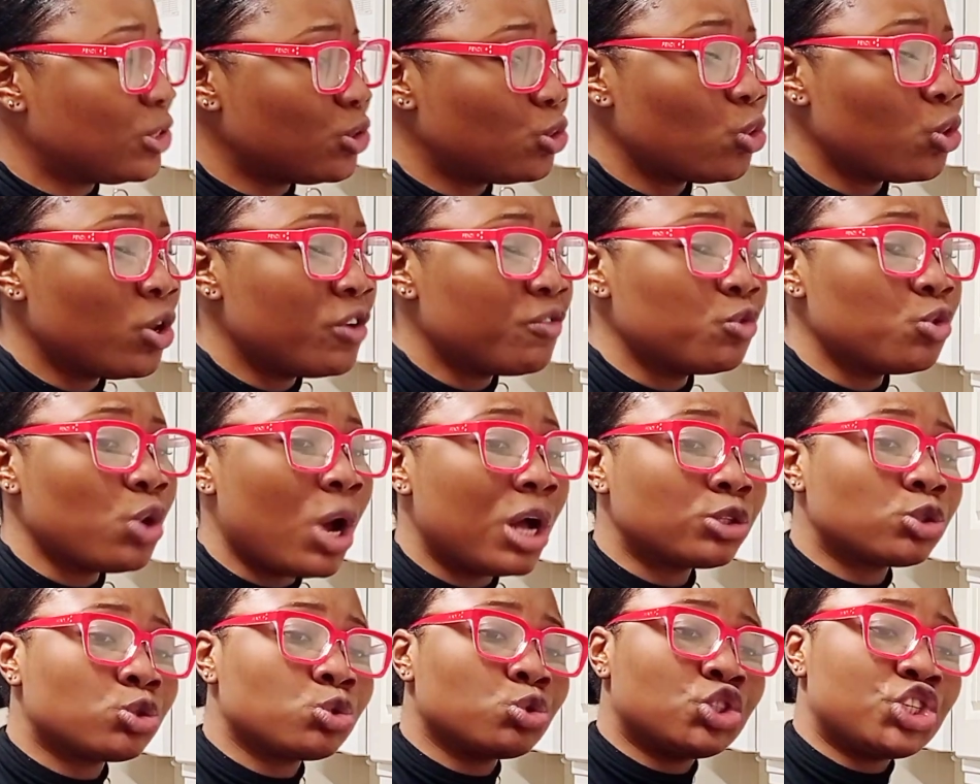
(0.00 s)
You don't even know
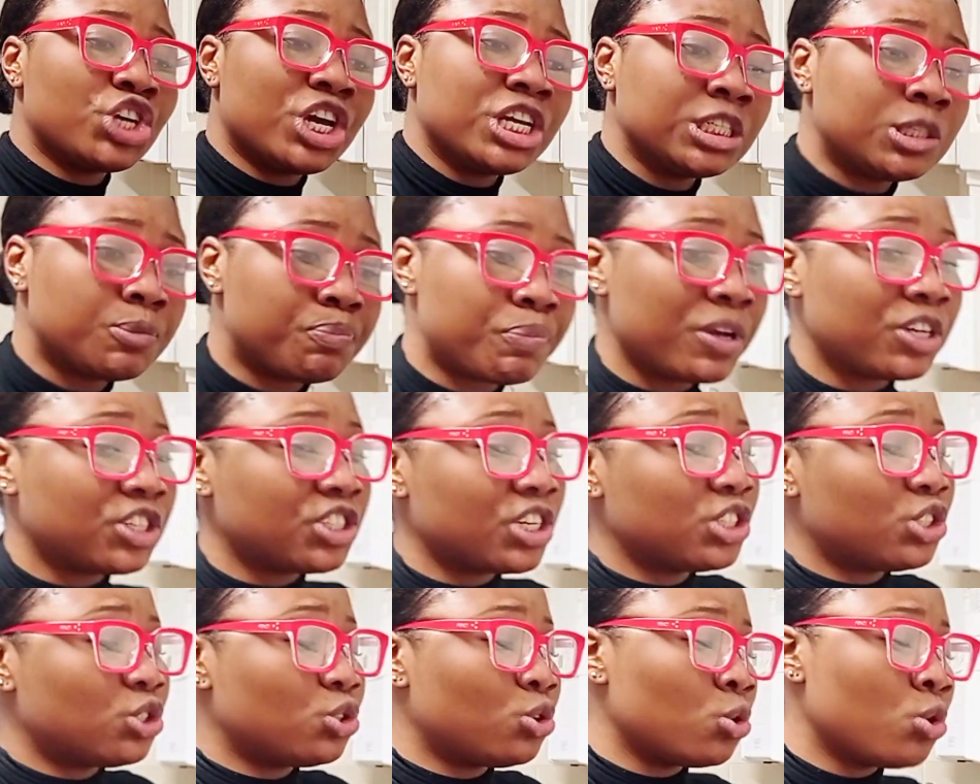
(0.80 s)
how to change
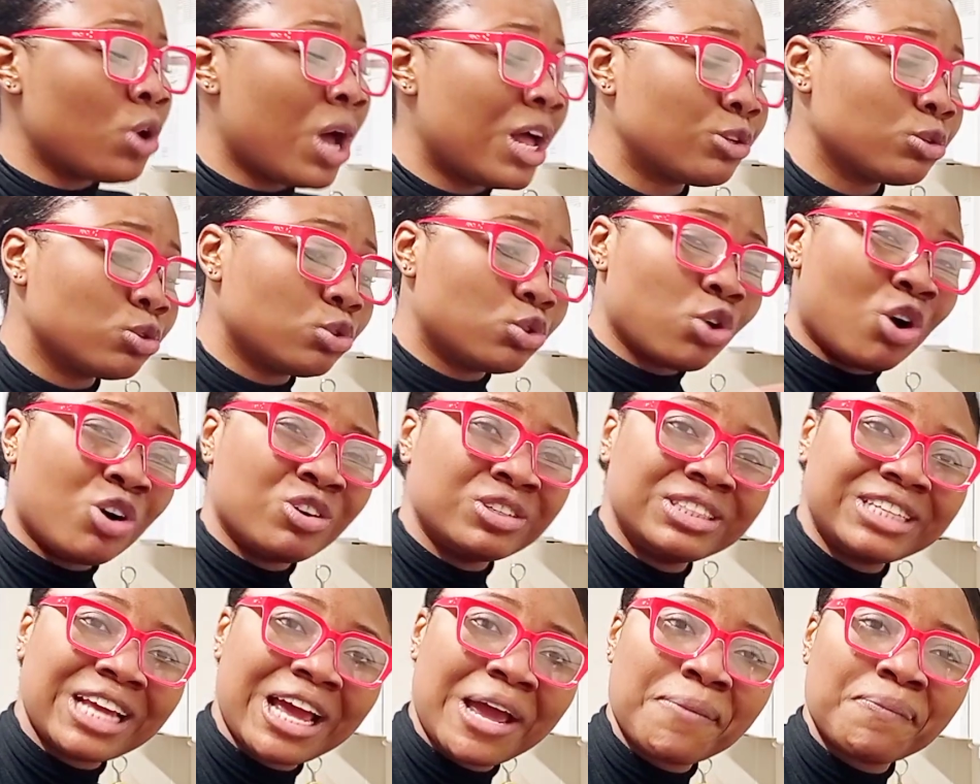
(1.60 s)
patients. You don't know how to
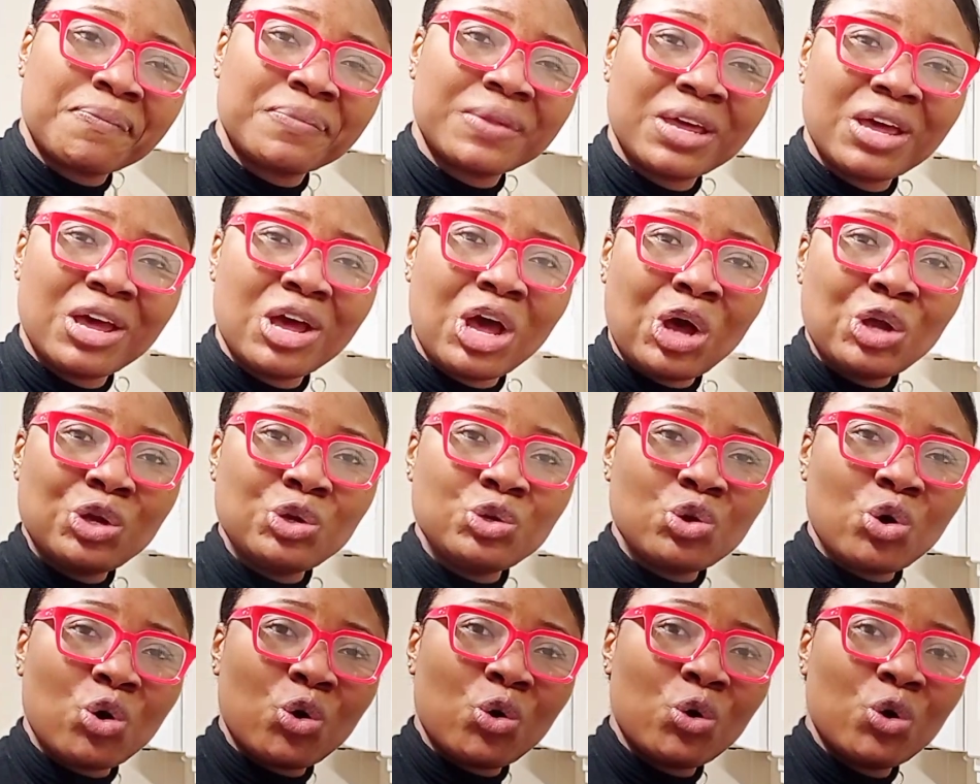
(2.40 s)
turn them.
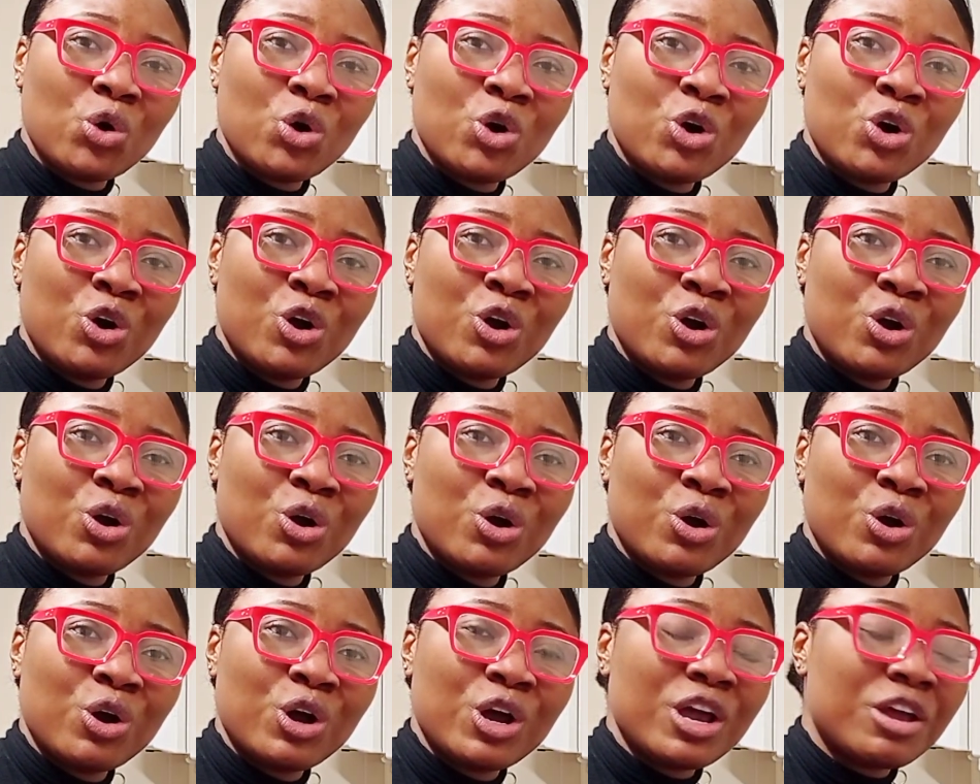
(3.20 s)
You know,
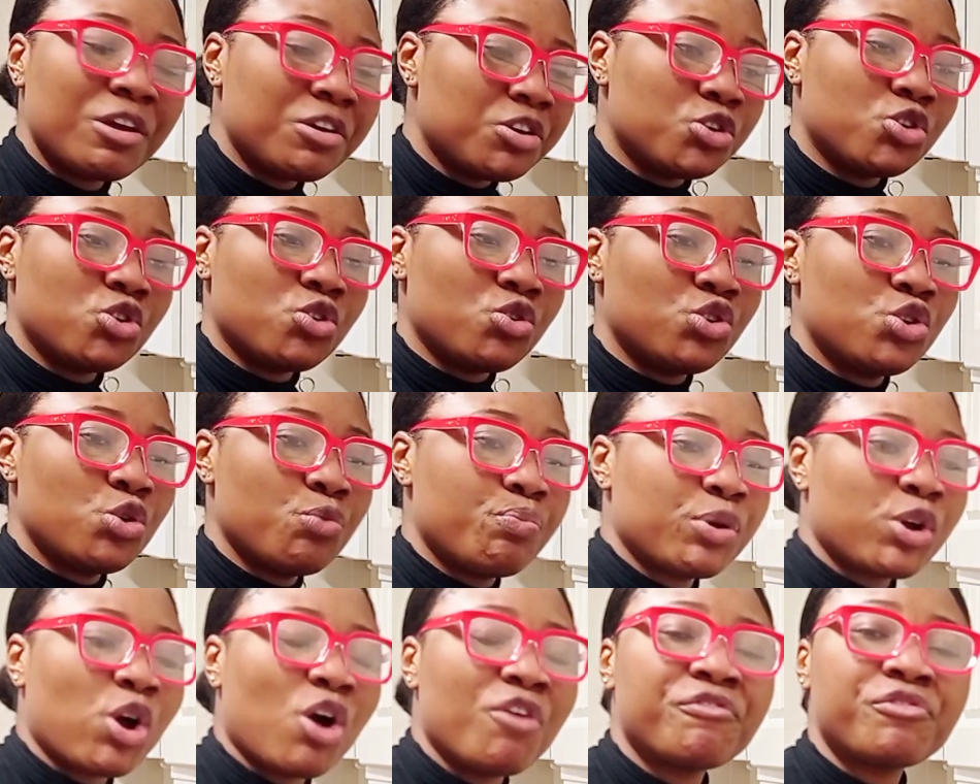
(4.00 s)
you
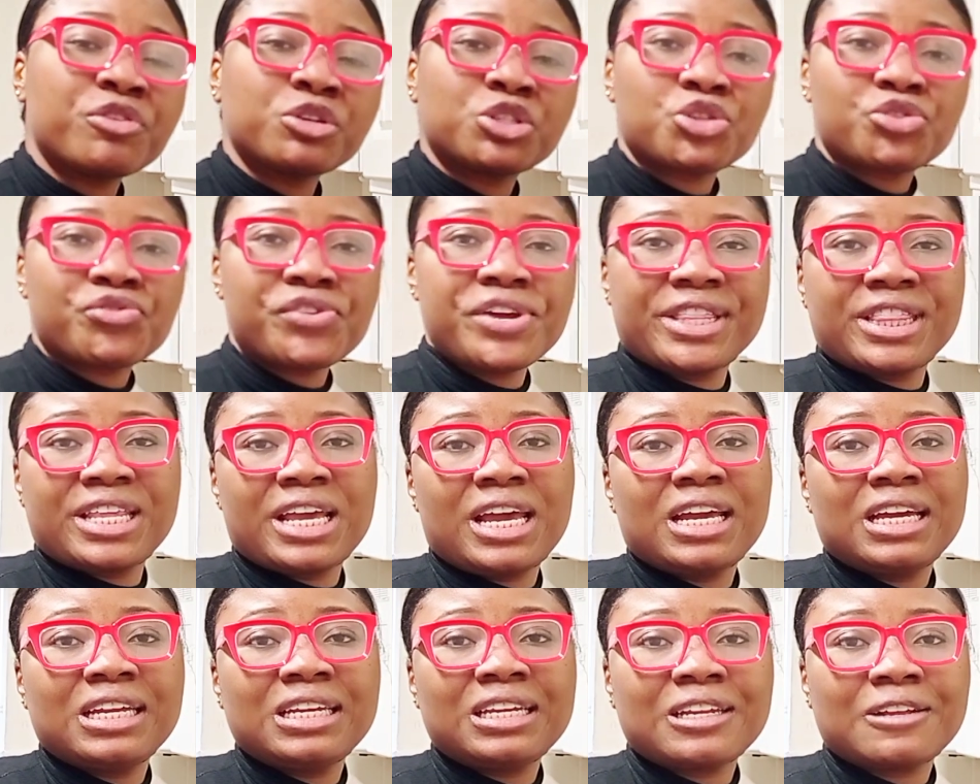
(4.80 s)
become
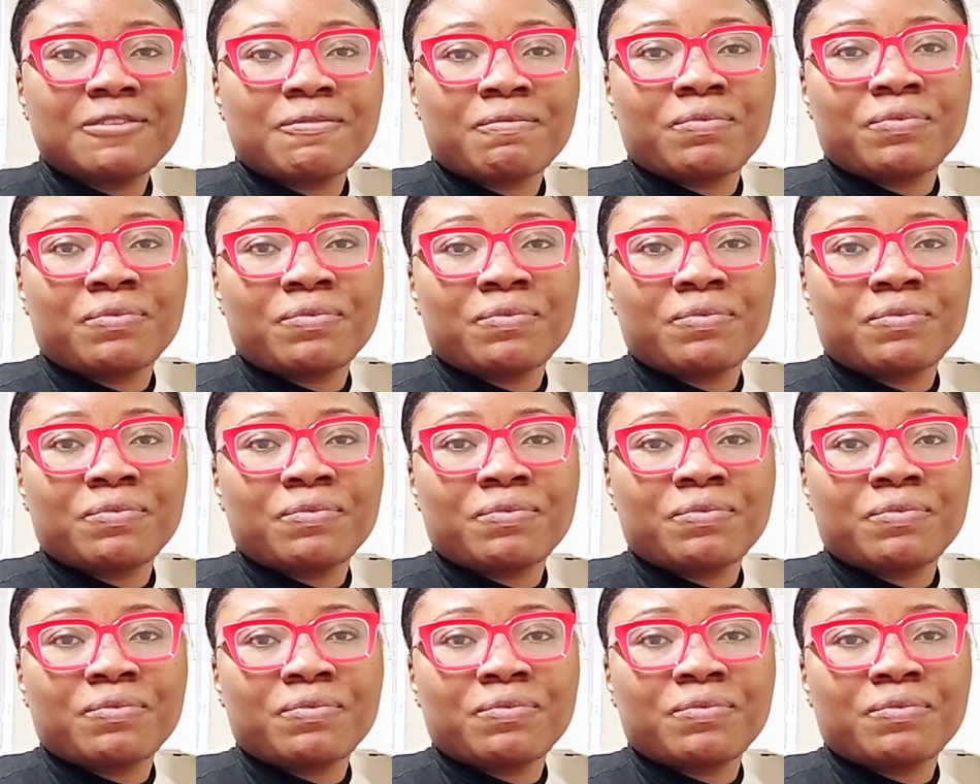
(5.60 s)
frustrated.